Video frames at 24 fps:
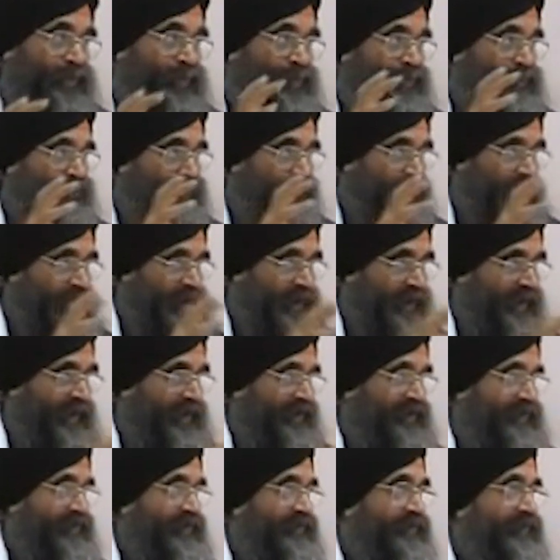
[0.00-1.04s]
Guru's
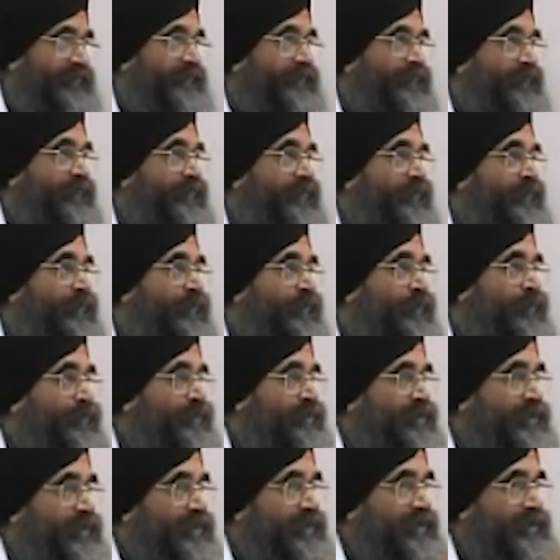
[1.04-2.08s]
words,
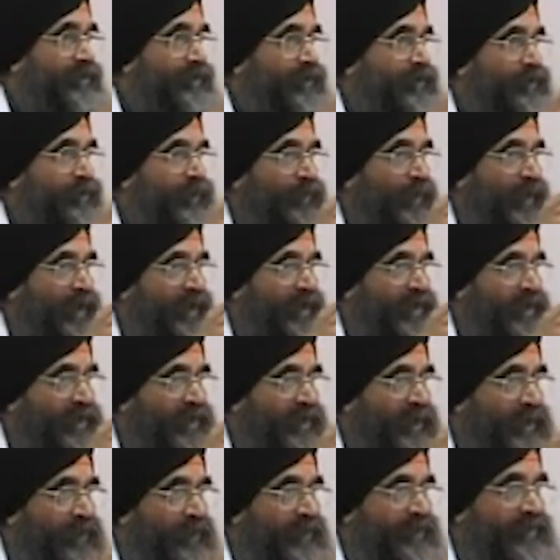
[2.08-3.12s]
Guruji, Guru
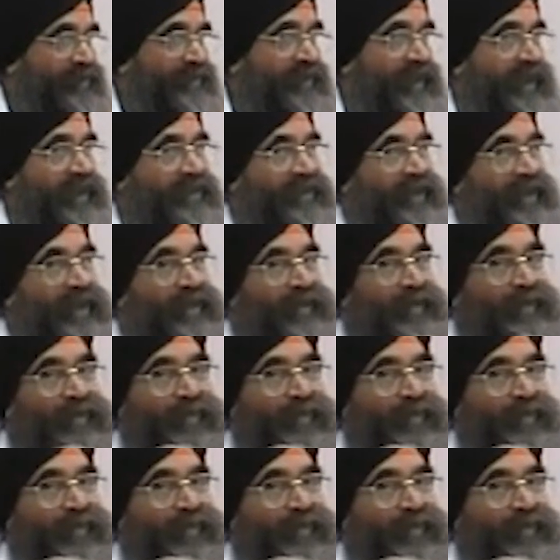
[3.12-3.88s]
Arjan Dev Ji says in